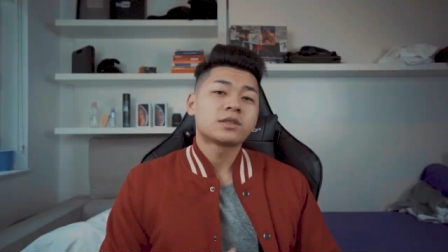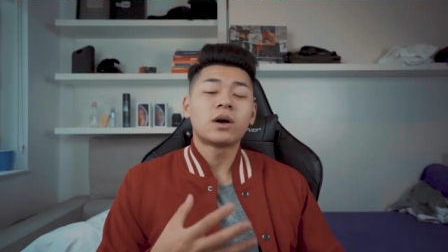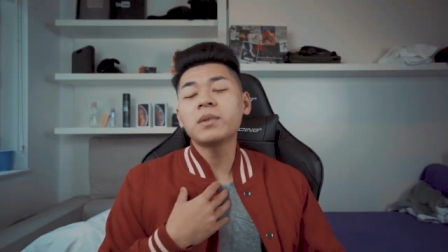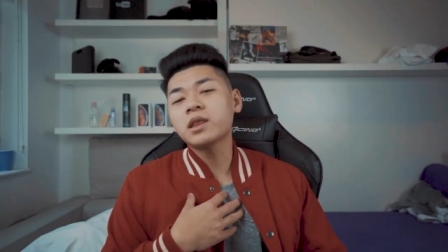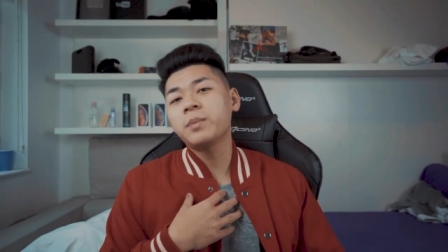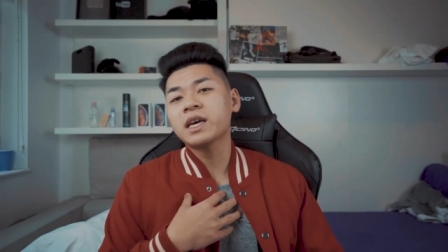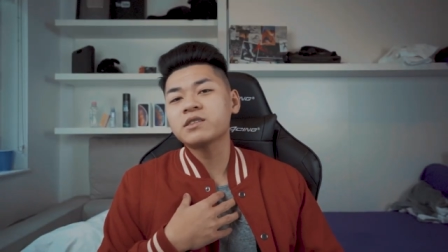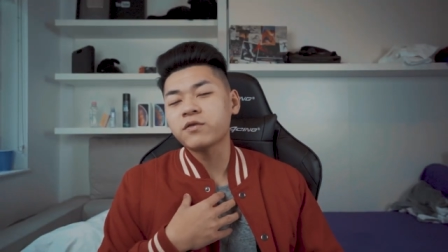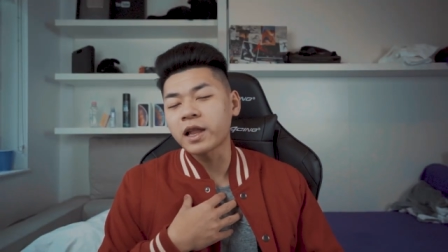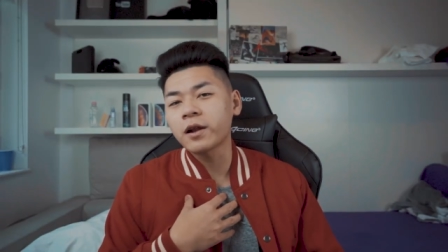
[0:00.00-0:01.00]
So I'm not the
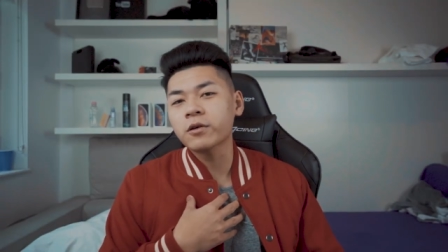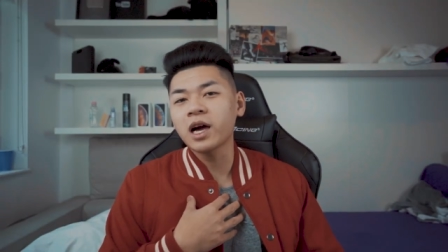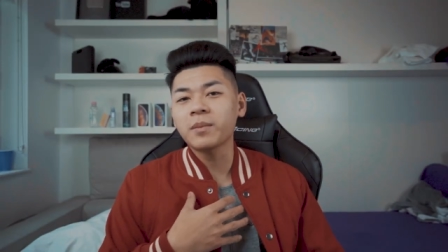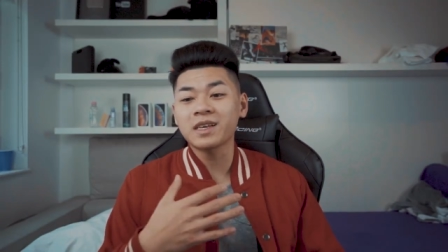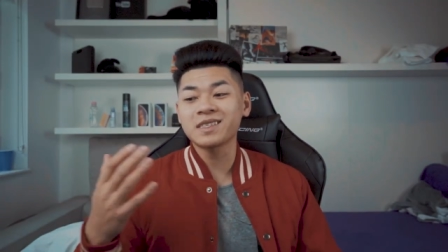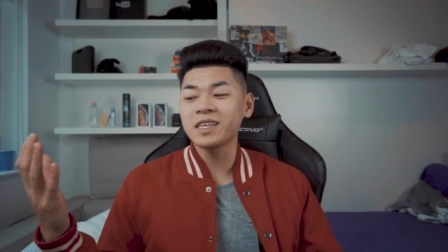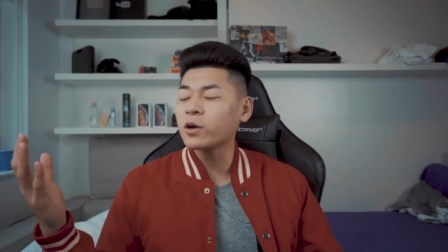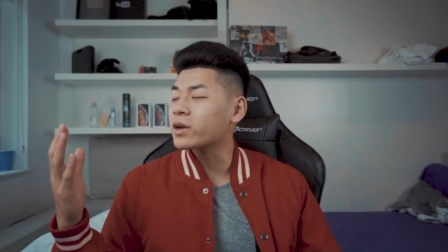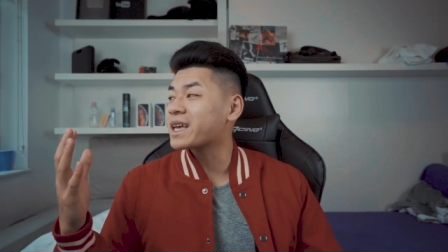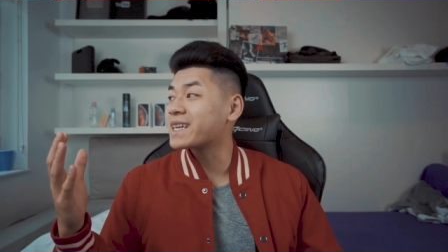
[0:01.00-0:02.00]
biggest flannel guy because in New
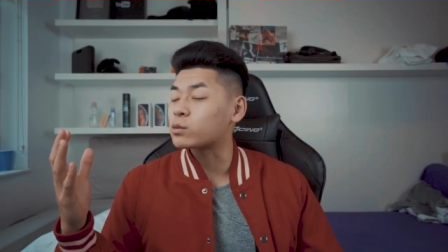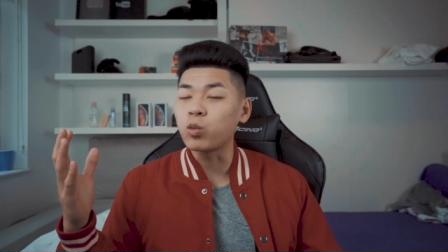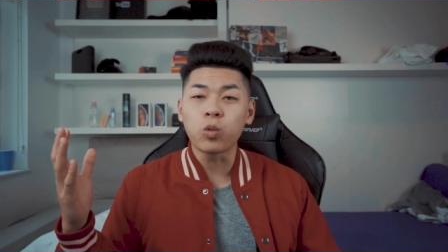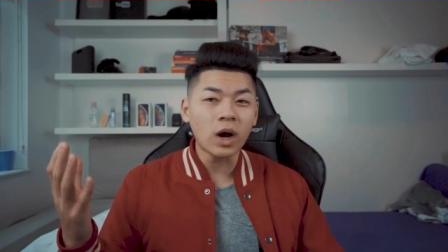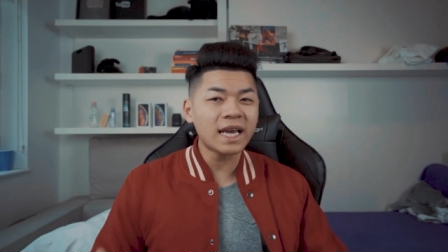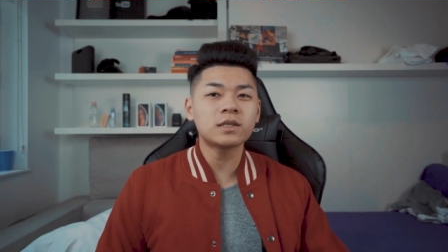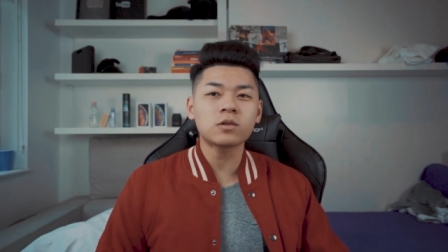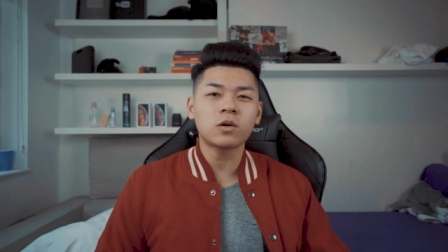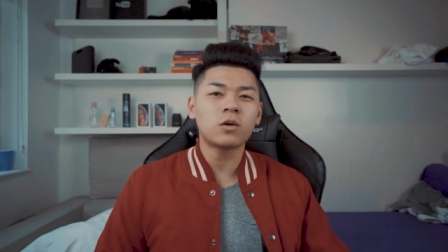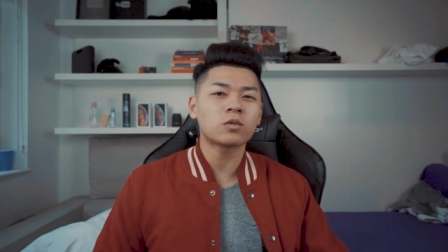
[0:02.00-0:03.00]
York, it gets way too
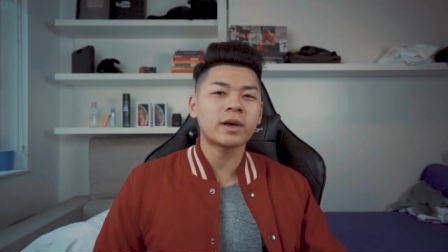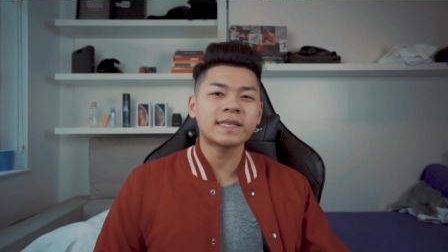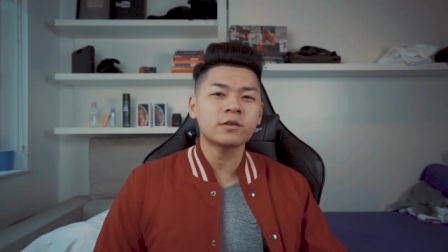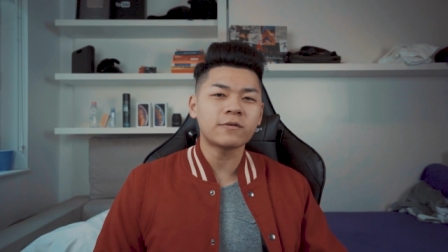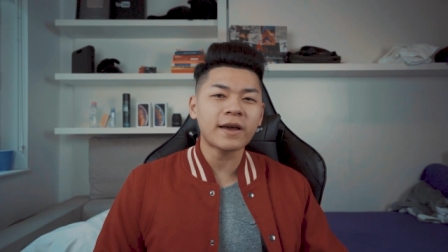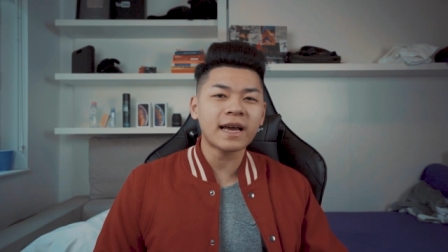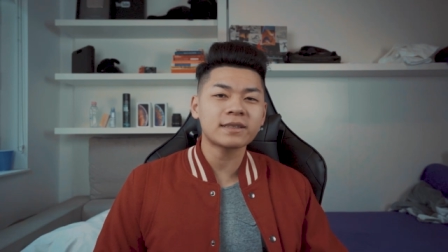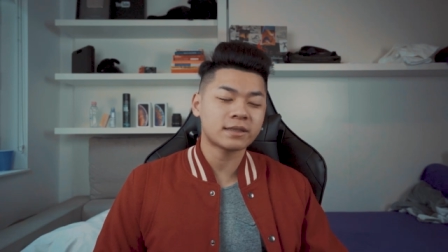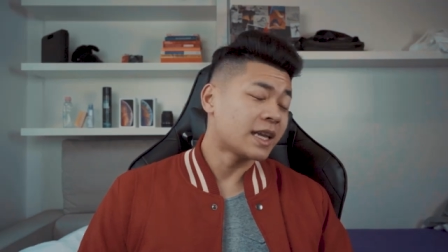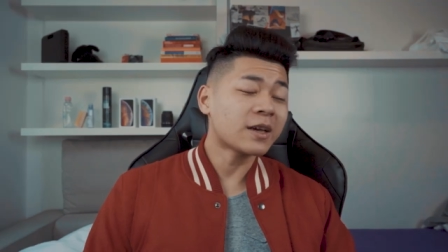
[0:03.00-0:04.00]
cold, way too
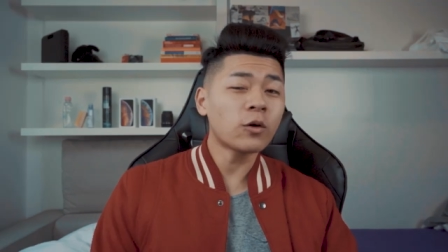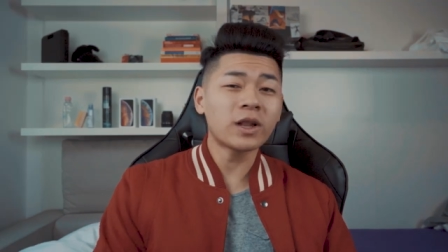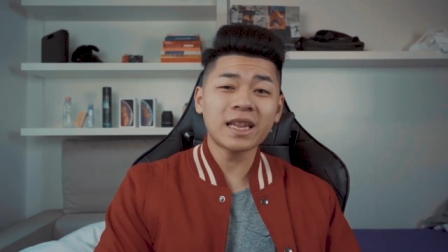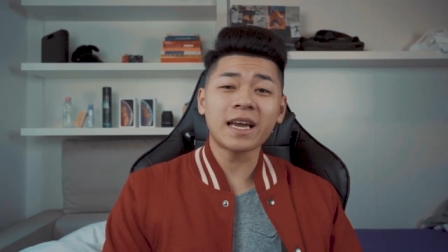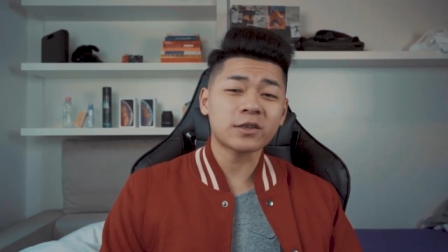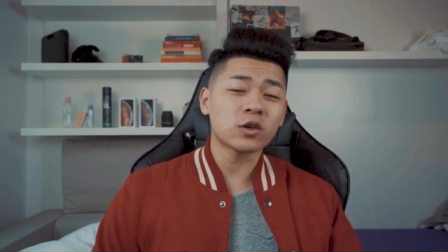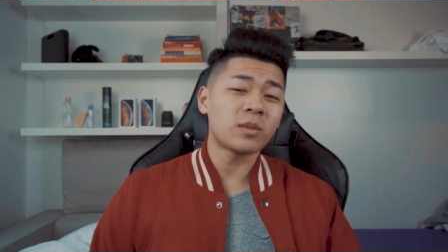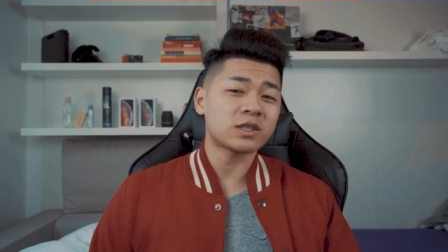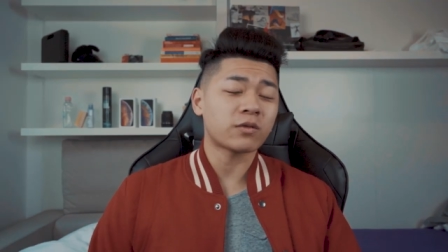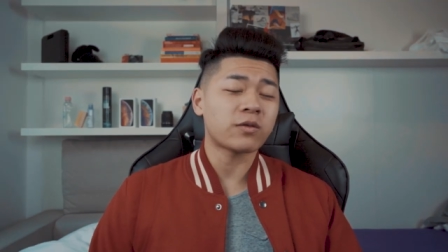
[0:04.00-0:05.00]
fast, and you can only layer so
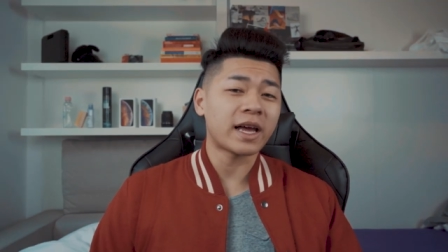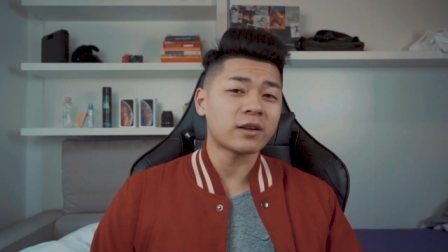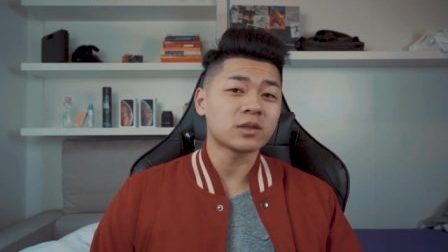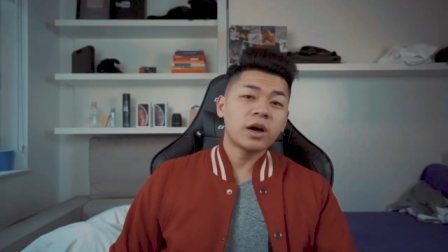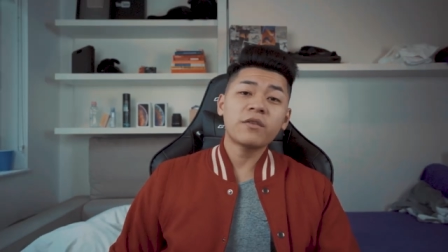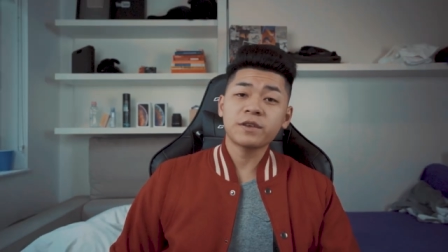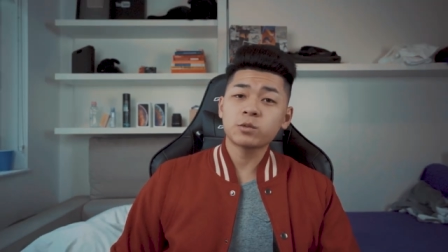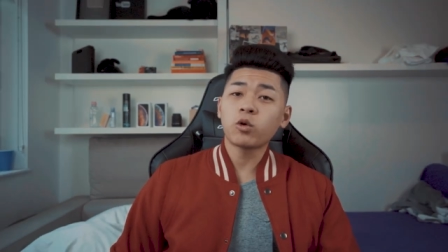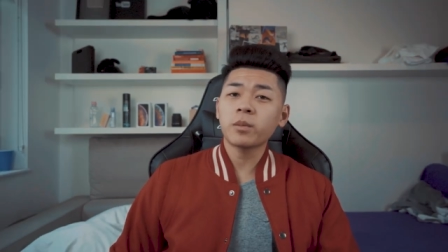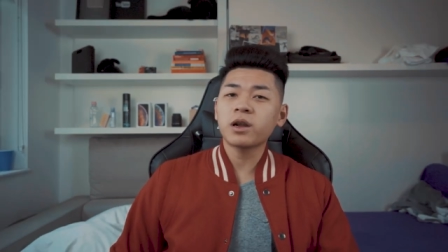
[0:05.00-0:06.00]
much with flannels. But if it's
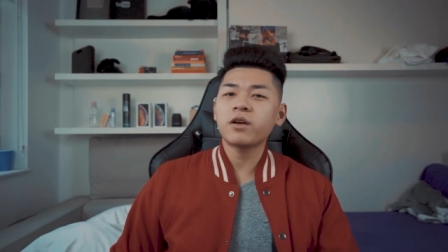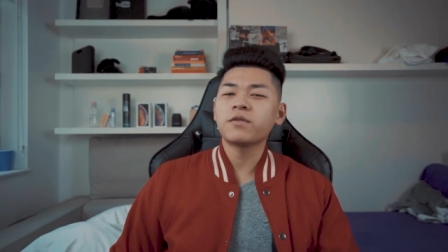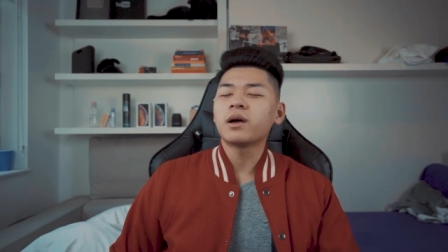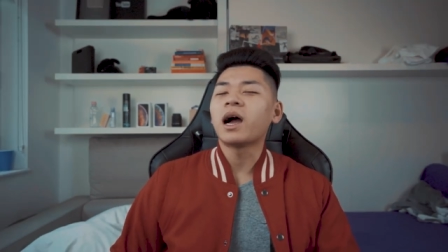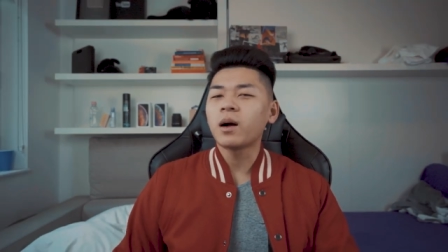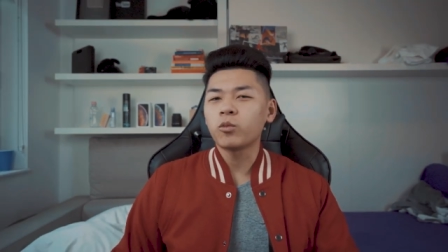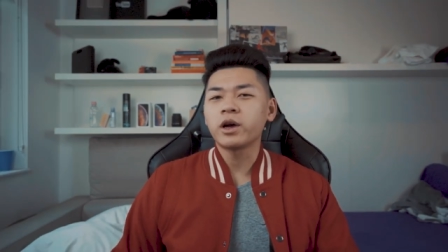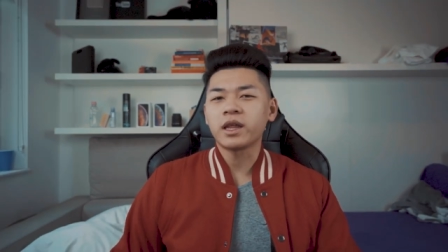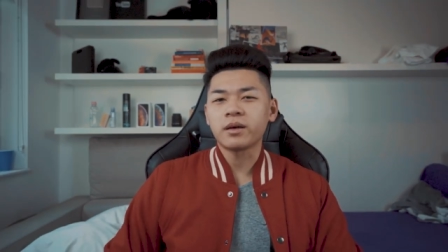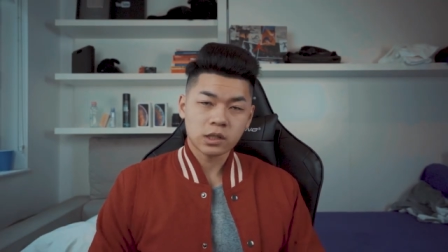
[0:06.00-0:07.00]
warm enough, I'm with it.